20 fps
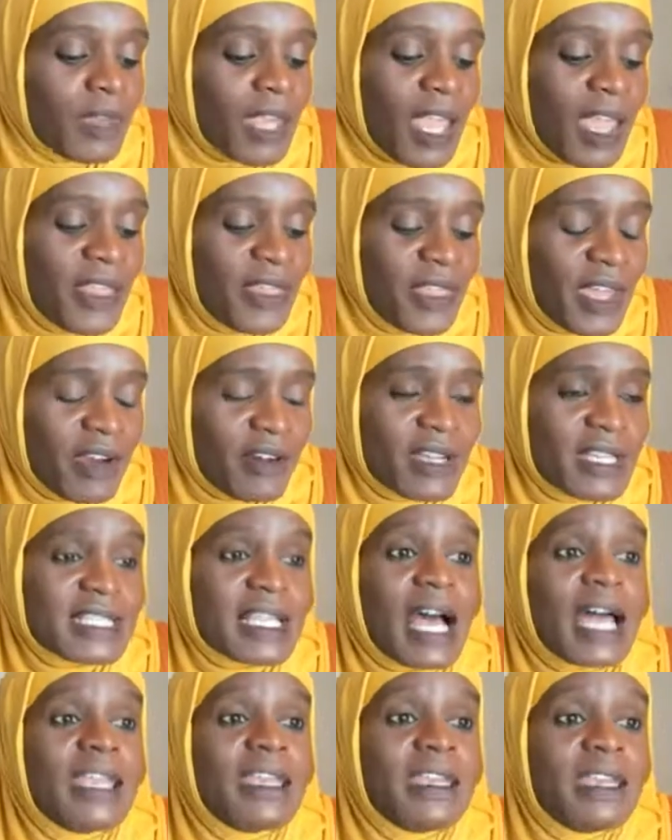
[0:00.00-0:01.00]
There is
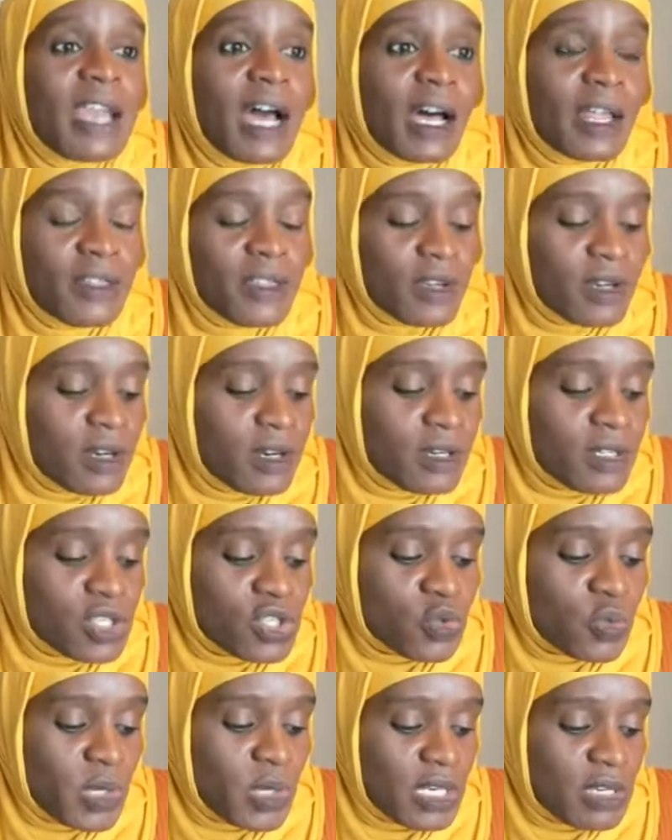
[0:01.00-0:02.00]
another
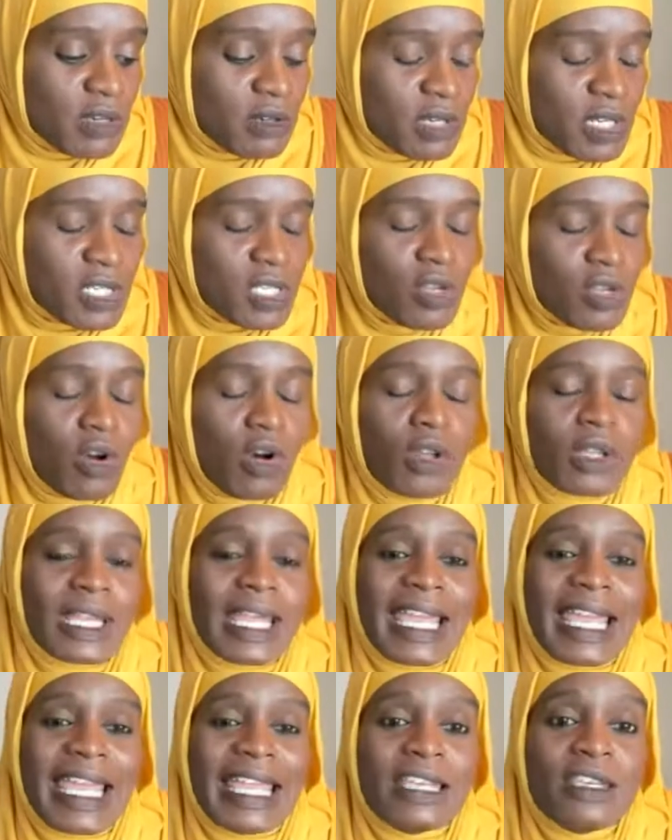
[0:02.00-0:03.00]
sweetener that's called
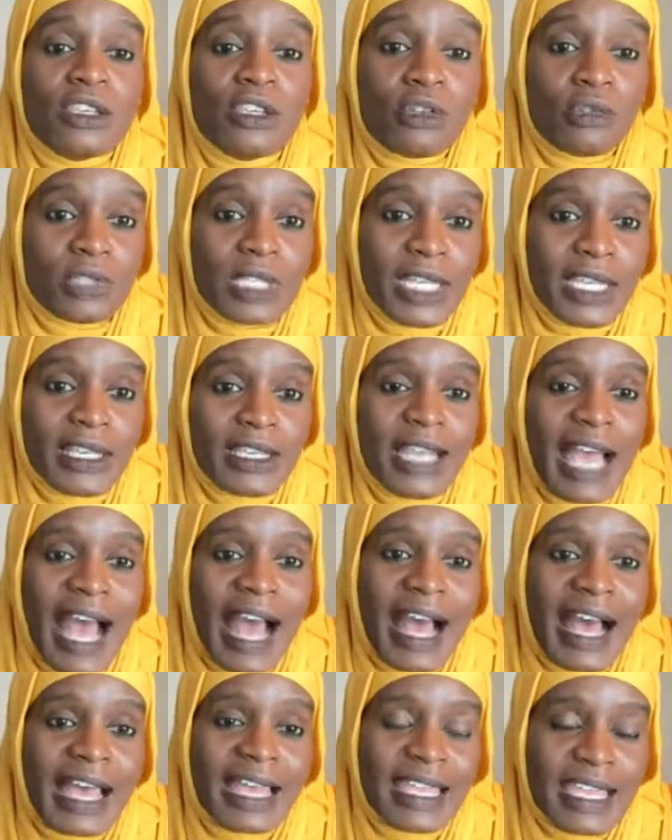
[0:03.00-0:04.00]
inulin,
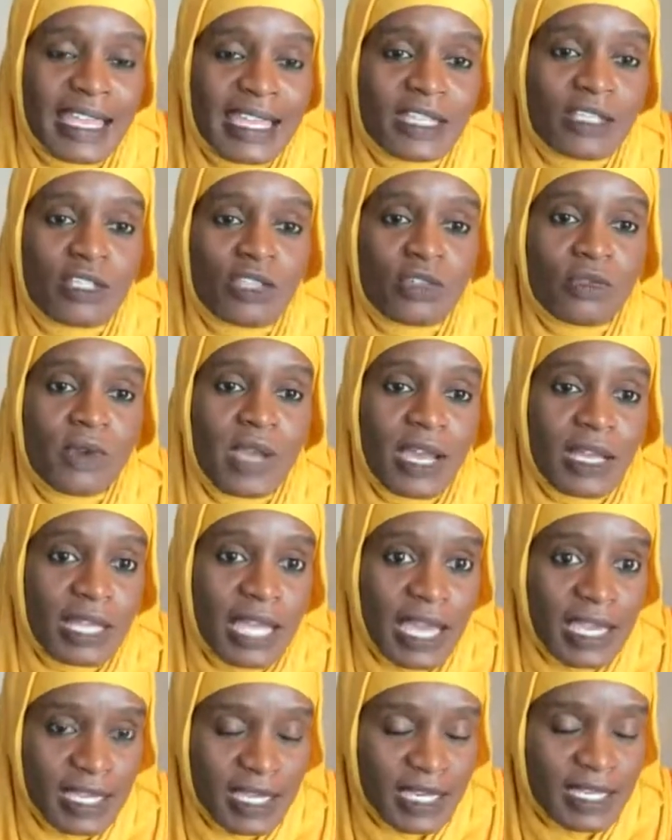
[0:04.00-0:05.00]

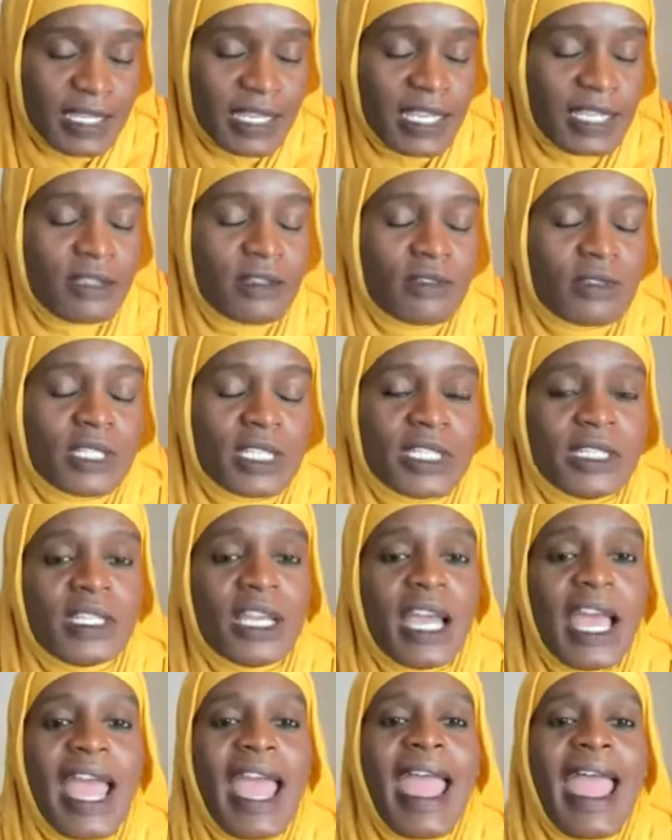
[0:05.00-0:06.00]
I-N-U-L-I-N, inulin,
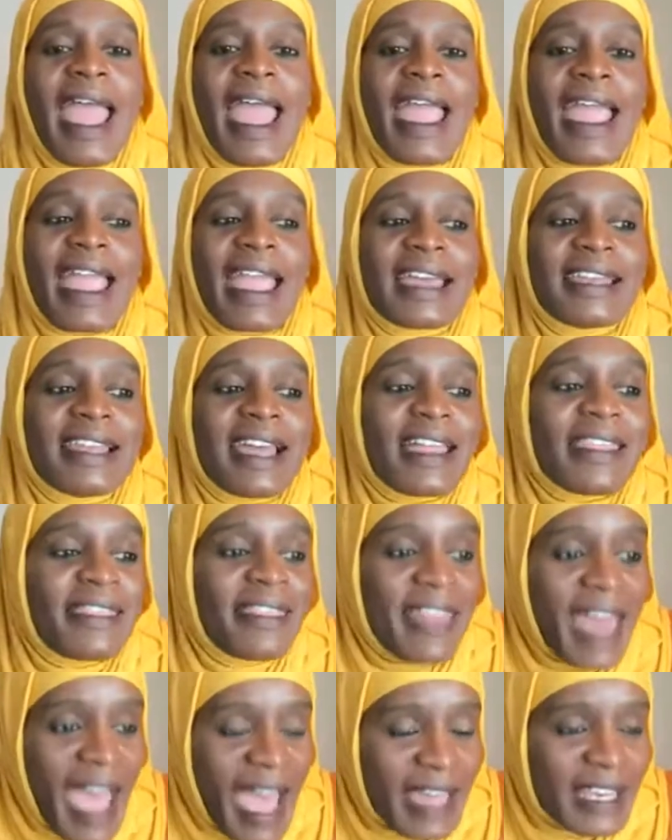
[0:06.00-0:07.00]
and
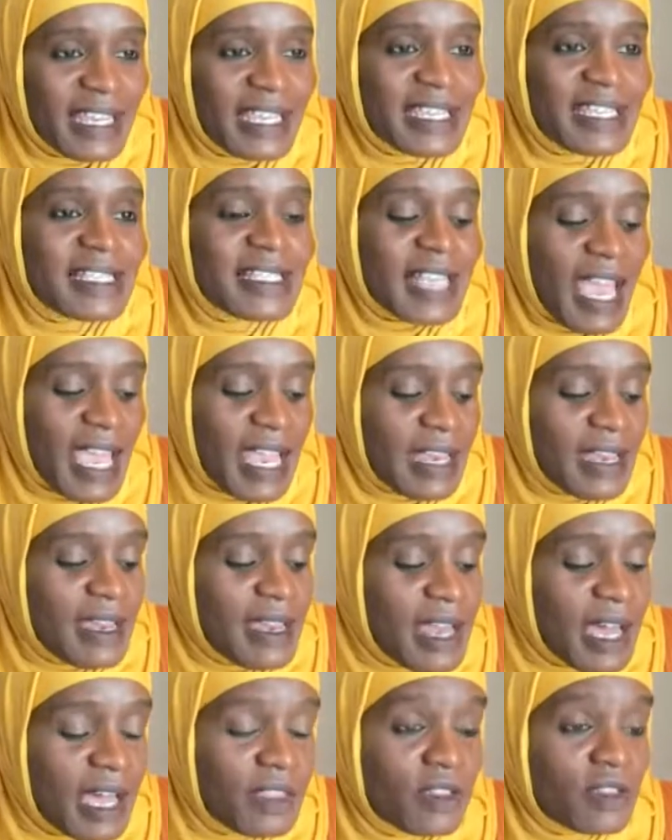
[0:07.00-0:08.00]
that is
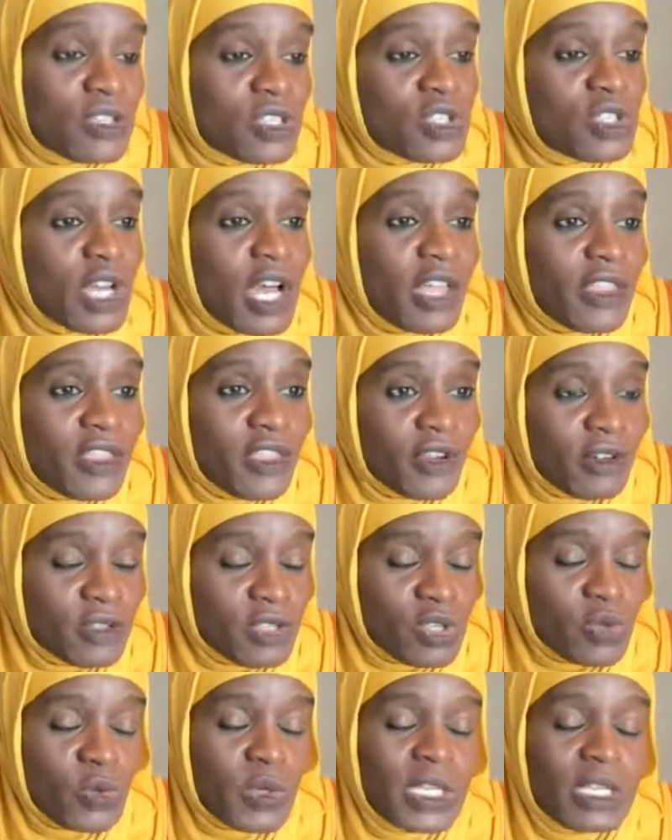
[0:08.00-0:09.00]
a third
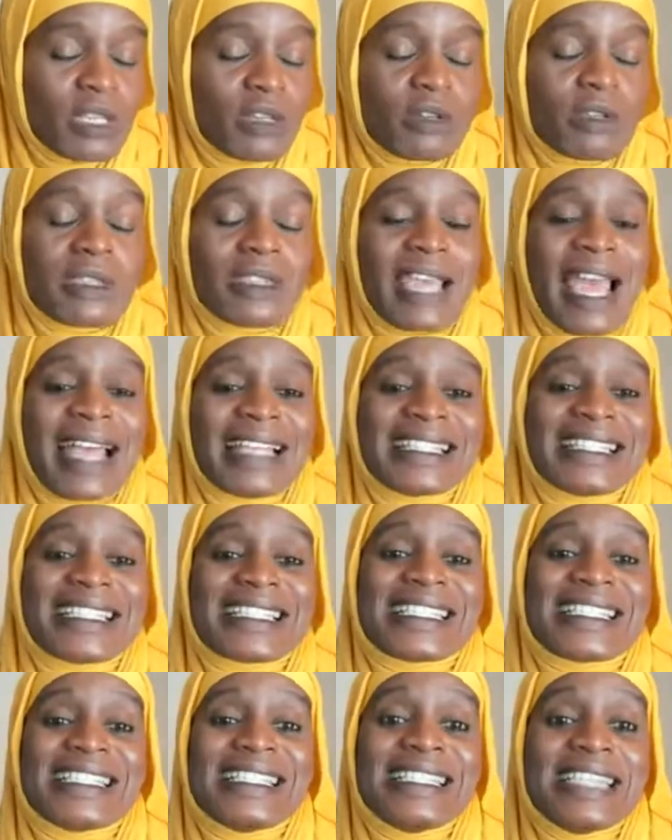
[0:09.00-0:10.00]
sweetener that
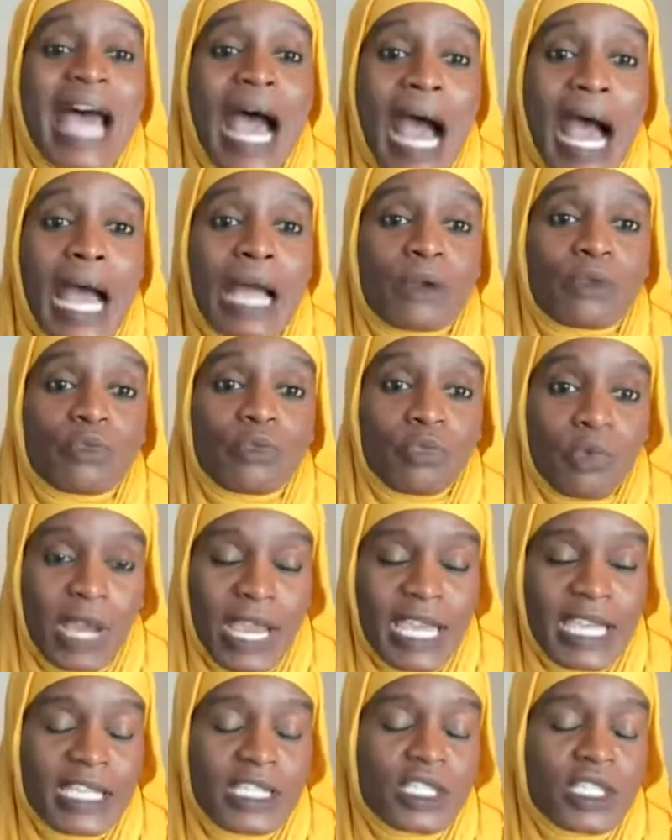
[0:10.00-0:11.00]
does not
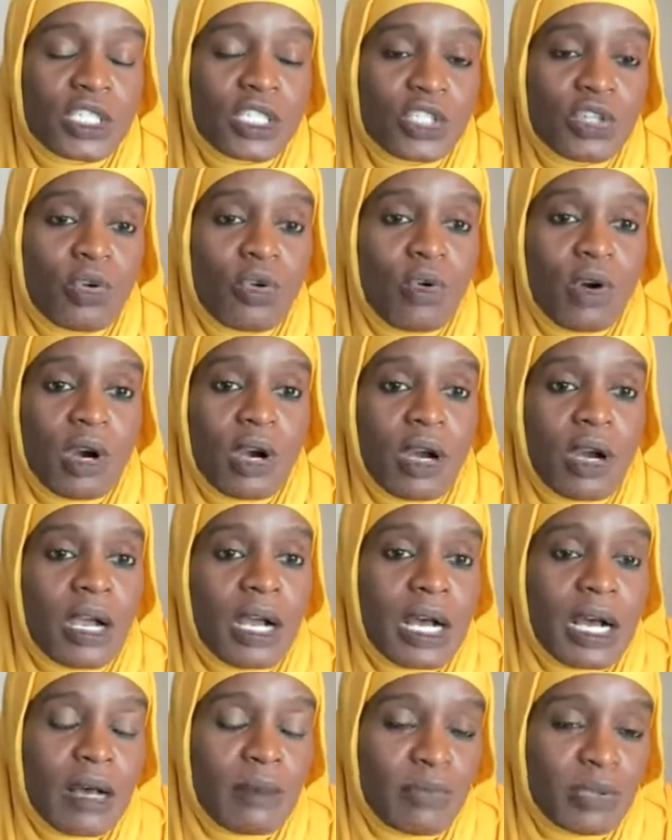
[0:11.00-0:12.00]
raise your
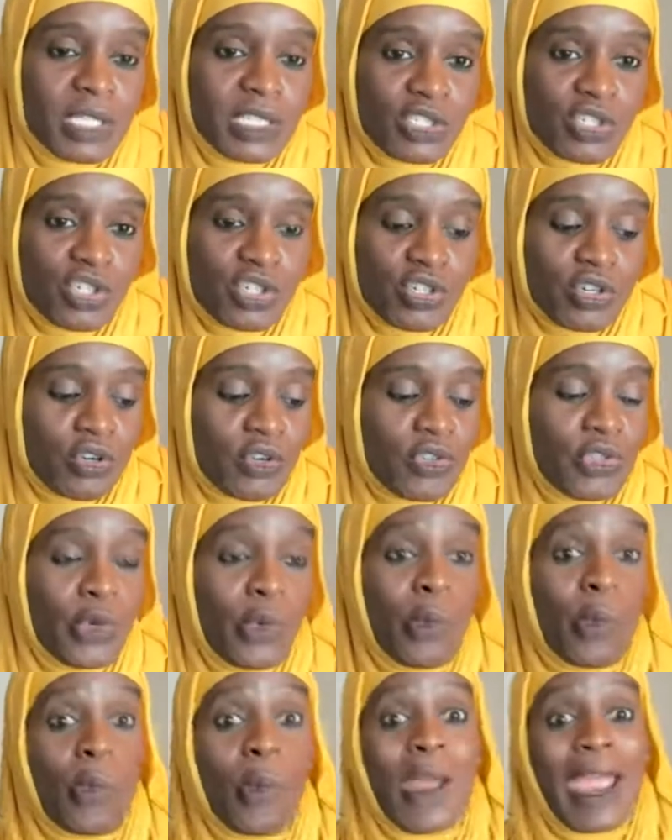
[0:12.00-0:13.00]
blood sugar the
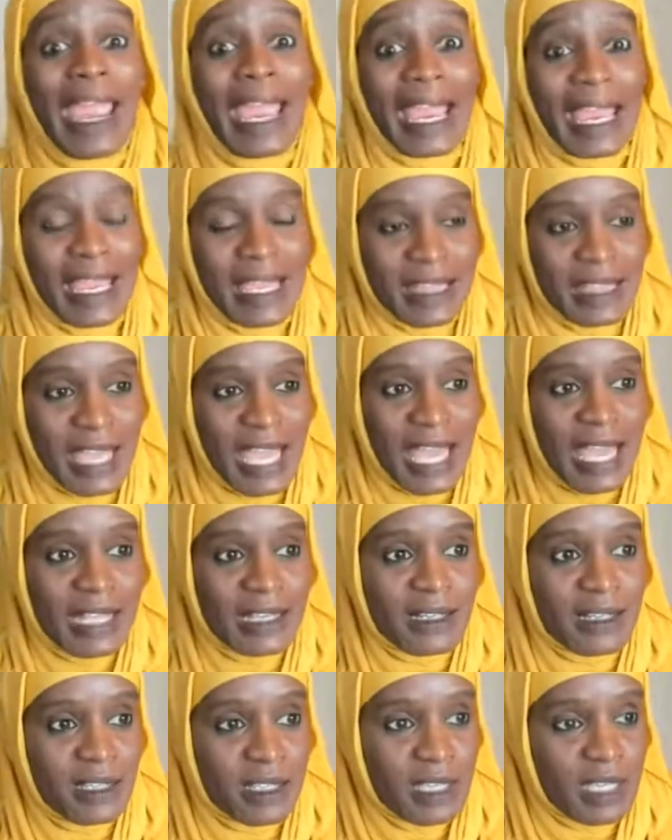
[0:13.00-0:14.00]
way that
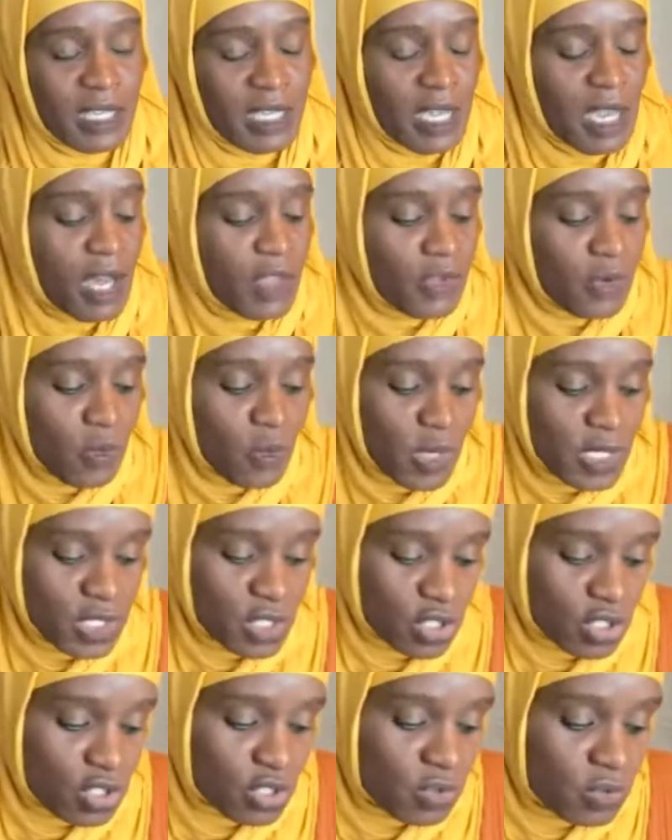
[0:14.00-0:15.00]
the other
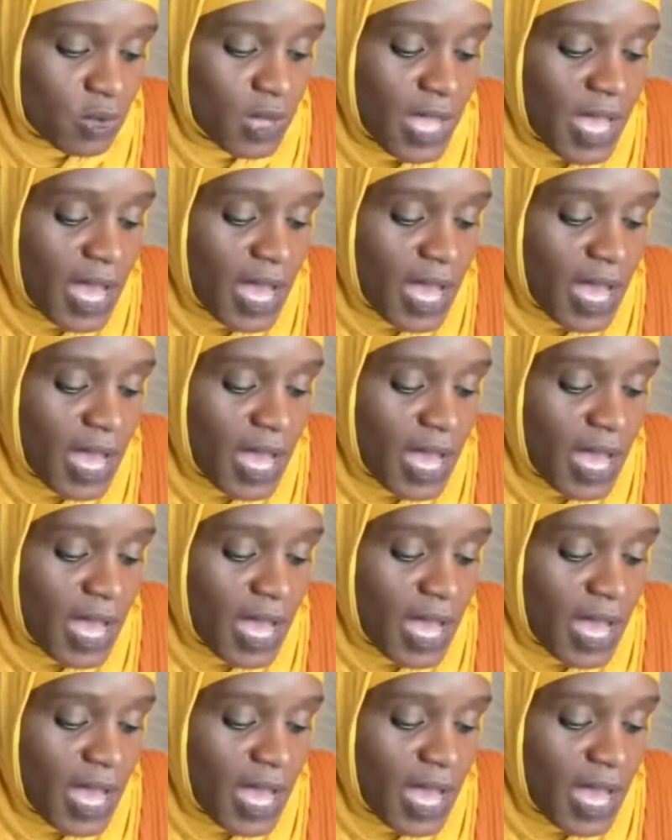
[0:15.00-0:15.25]
ones do.